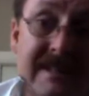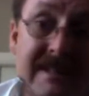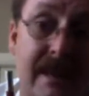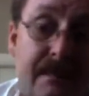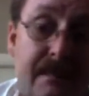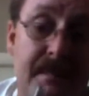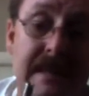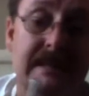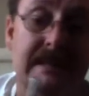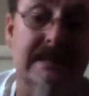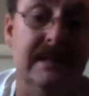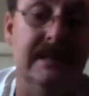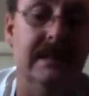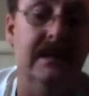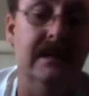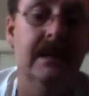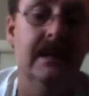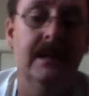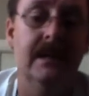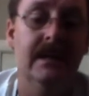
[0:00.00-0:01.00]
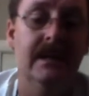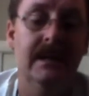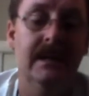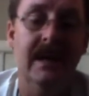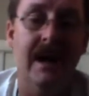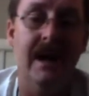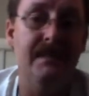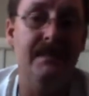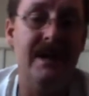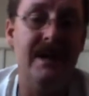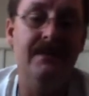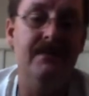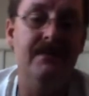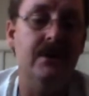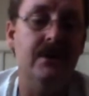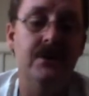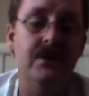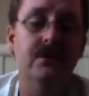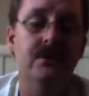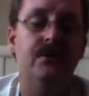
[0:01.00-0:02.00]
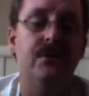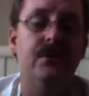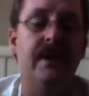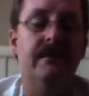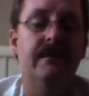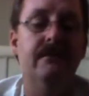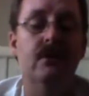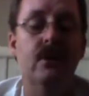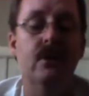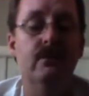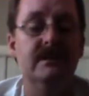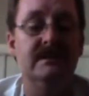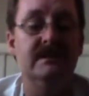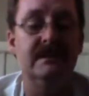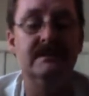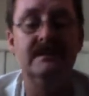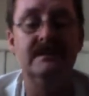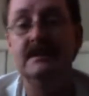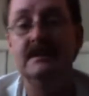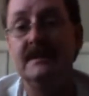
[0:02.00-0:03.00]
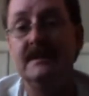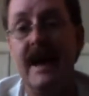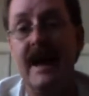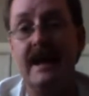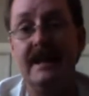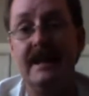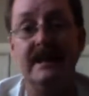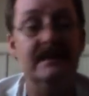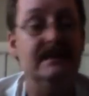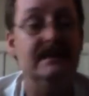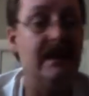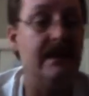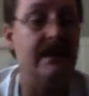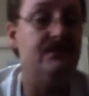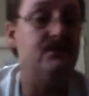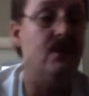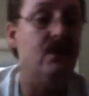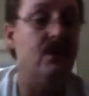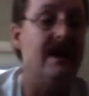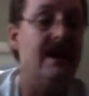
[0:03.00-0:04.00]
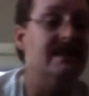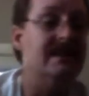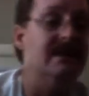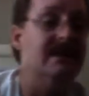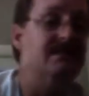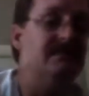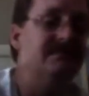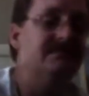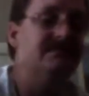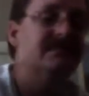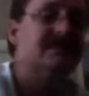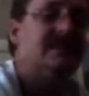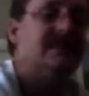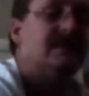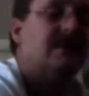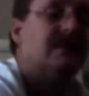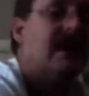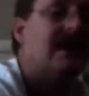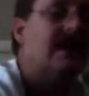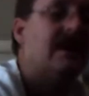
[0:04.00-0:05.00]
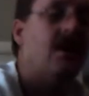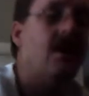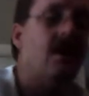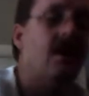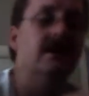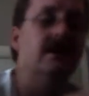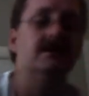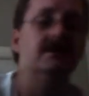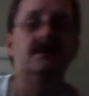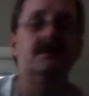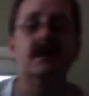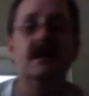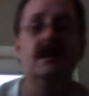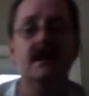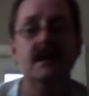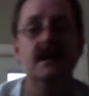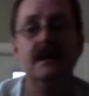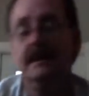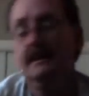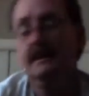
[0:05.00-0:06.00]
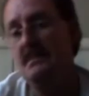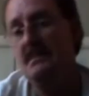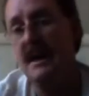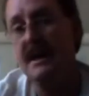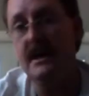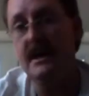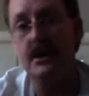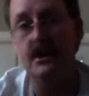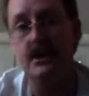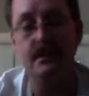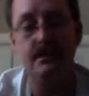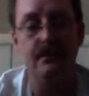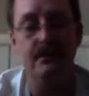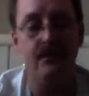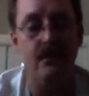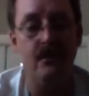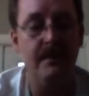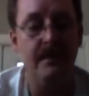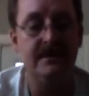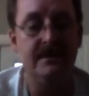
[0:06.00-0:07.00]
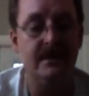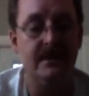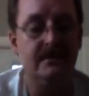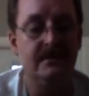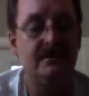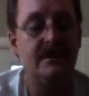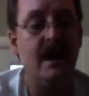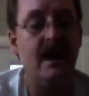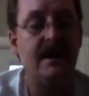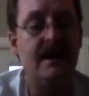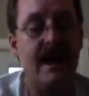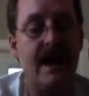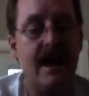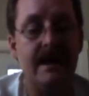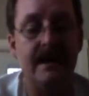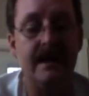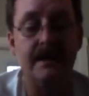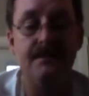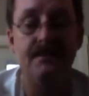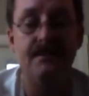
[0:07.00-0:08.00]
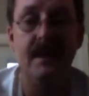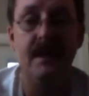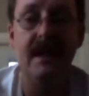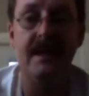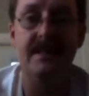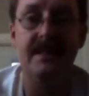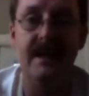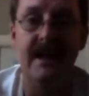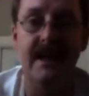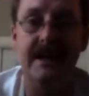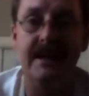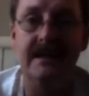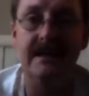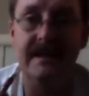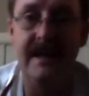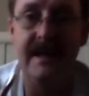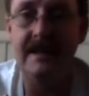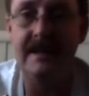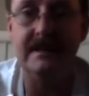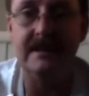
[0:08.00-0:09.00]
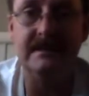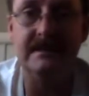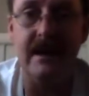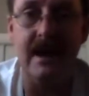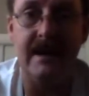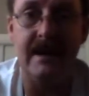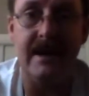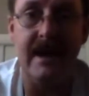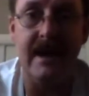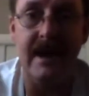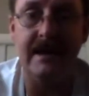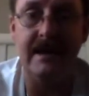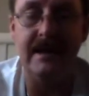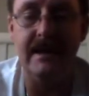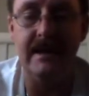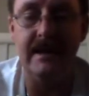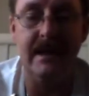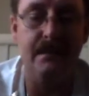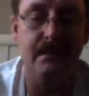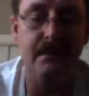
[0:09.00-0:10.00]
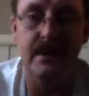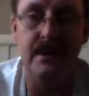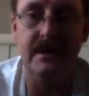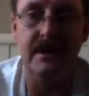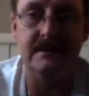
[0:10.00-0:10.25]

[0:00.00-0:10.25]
that beats it. I'm not even a huge fan of low resistance addies. I've tried them. Seem kind of harsh. I get good performance on a stock addy. And then I can take the stock addy and put it at